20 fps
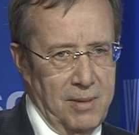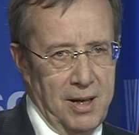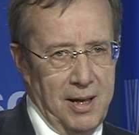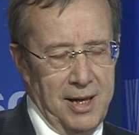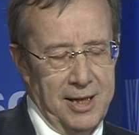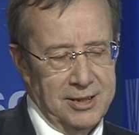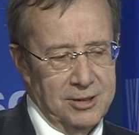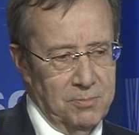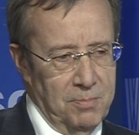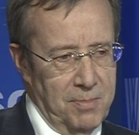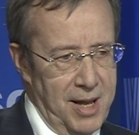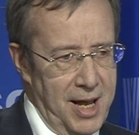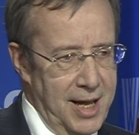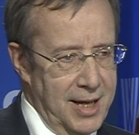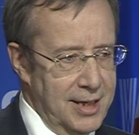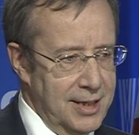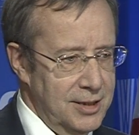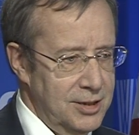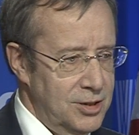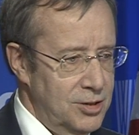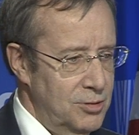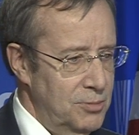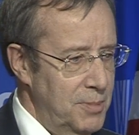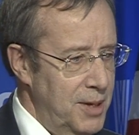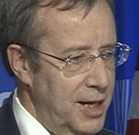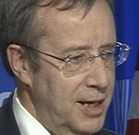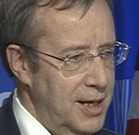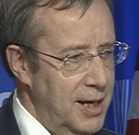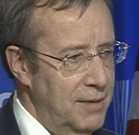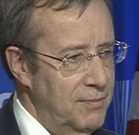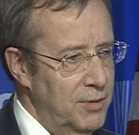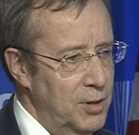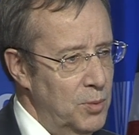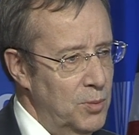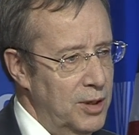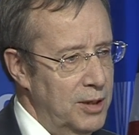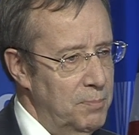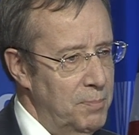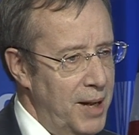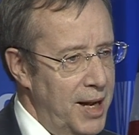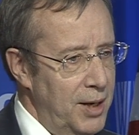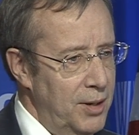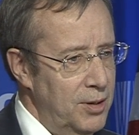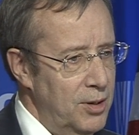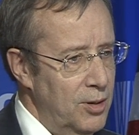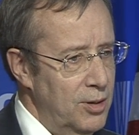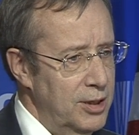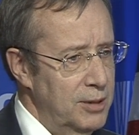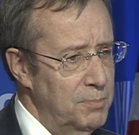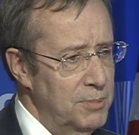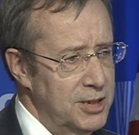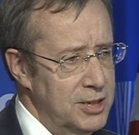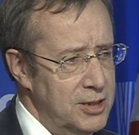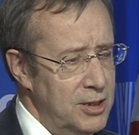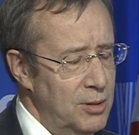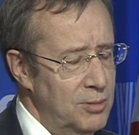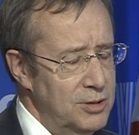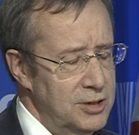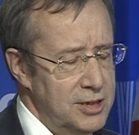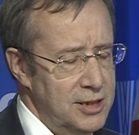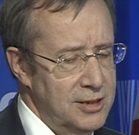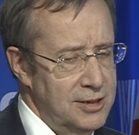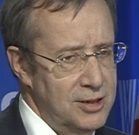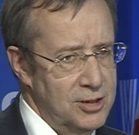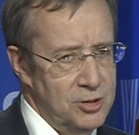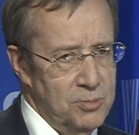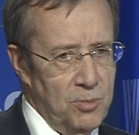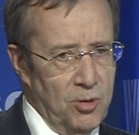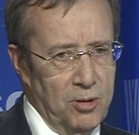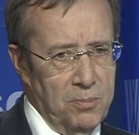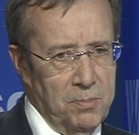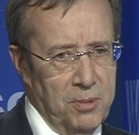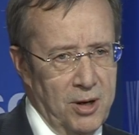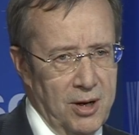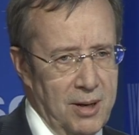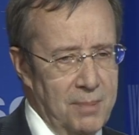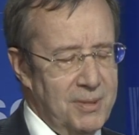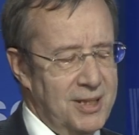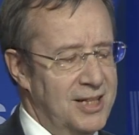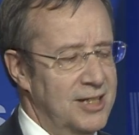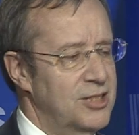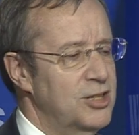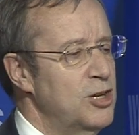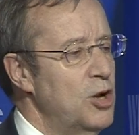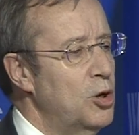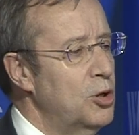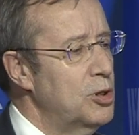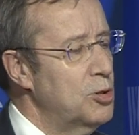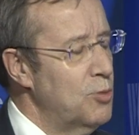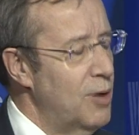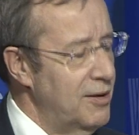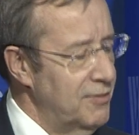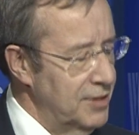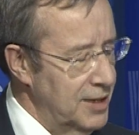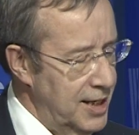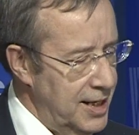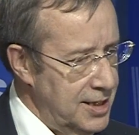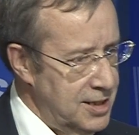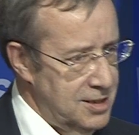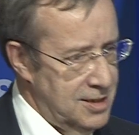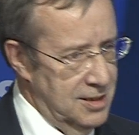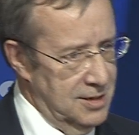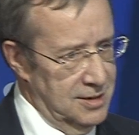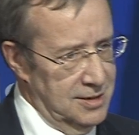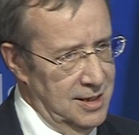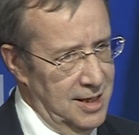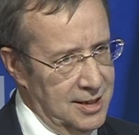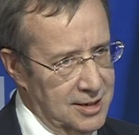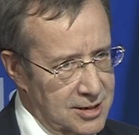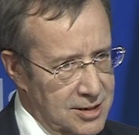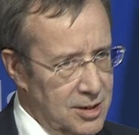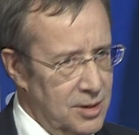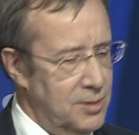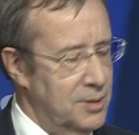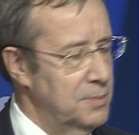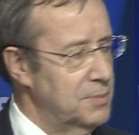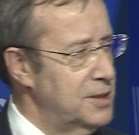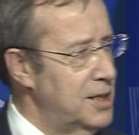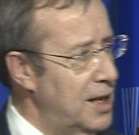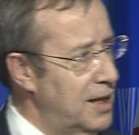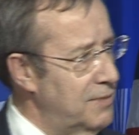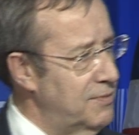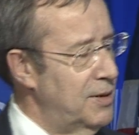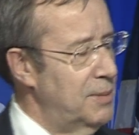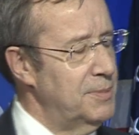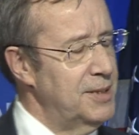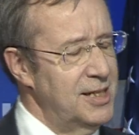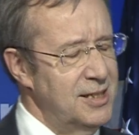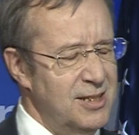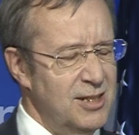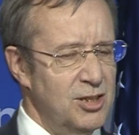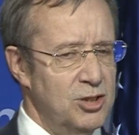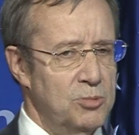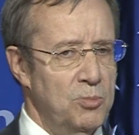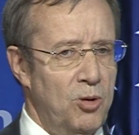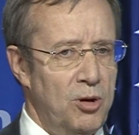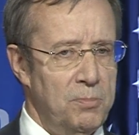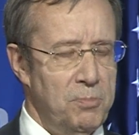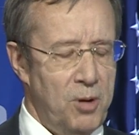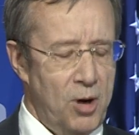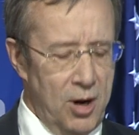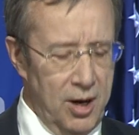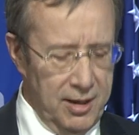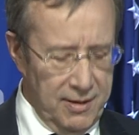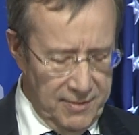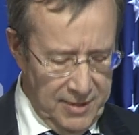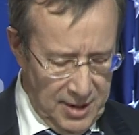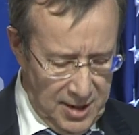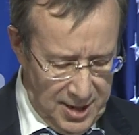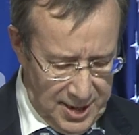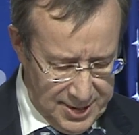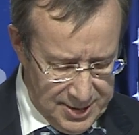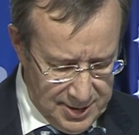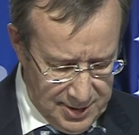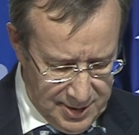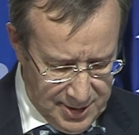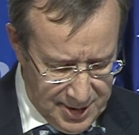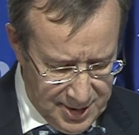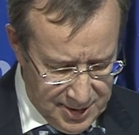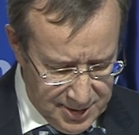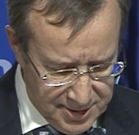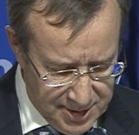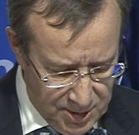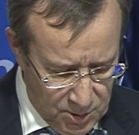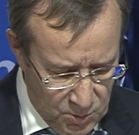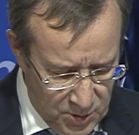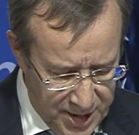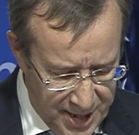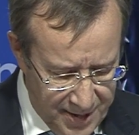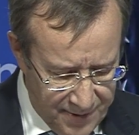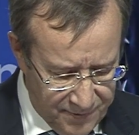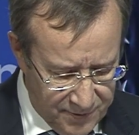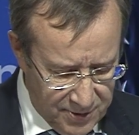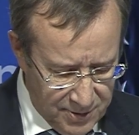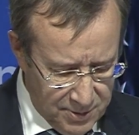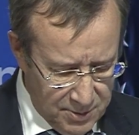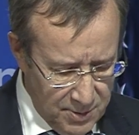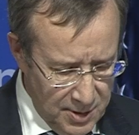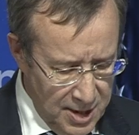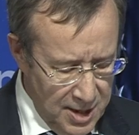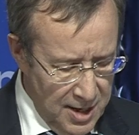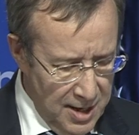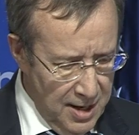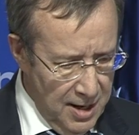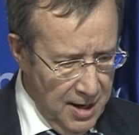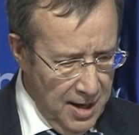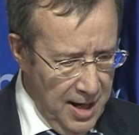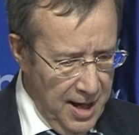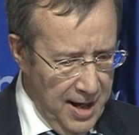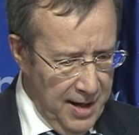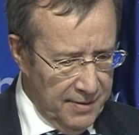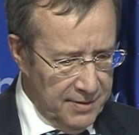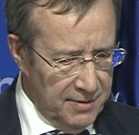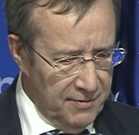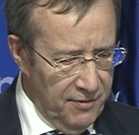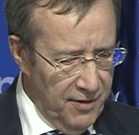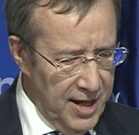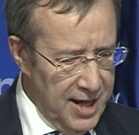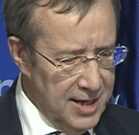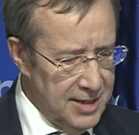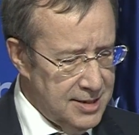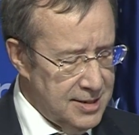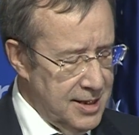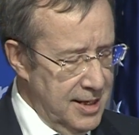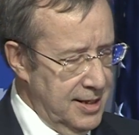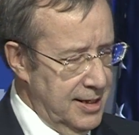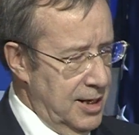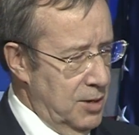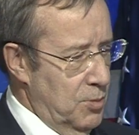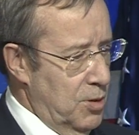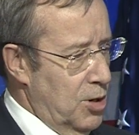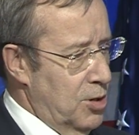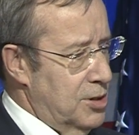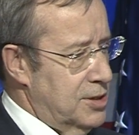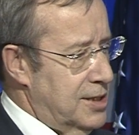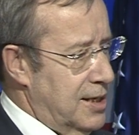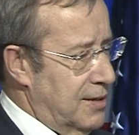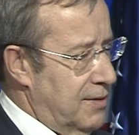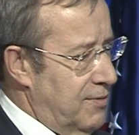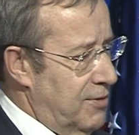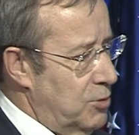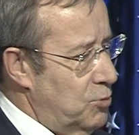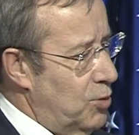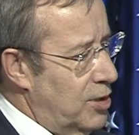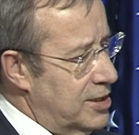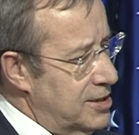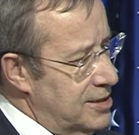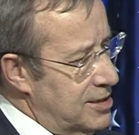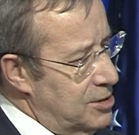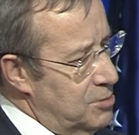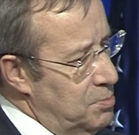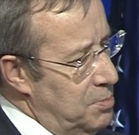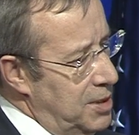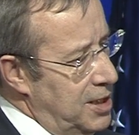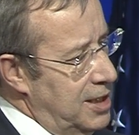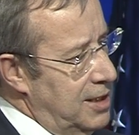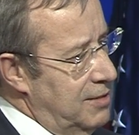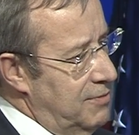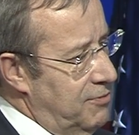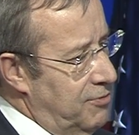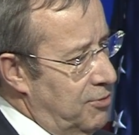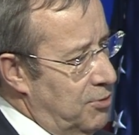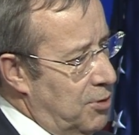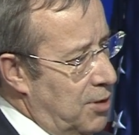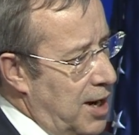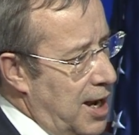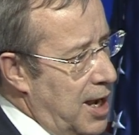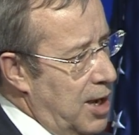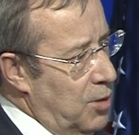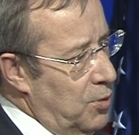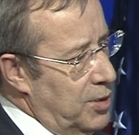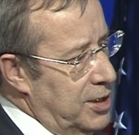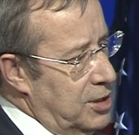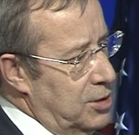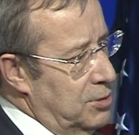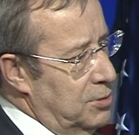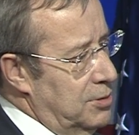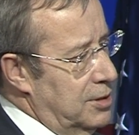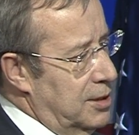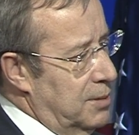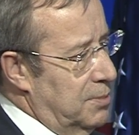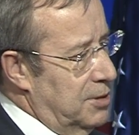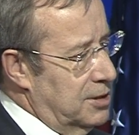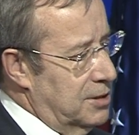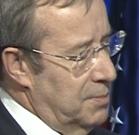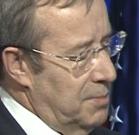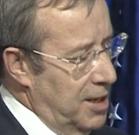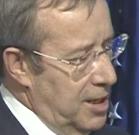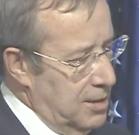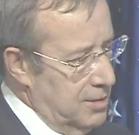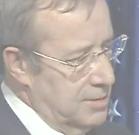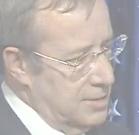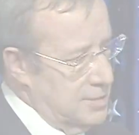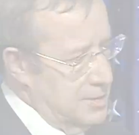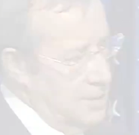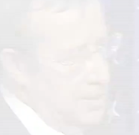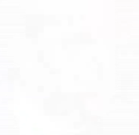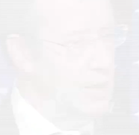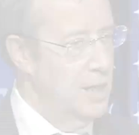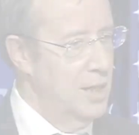has managed to make everyone paranoid, but Snowden's just a small part. I mean, the Snowden revelations, not Snowden himself. I mean, this is a small part of the kinds of things that we have to face. And then we also have to think, what does this mean for how we do liberal democracy?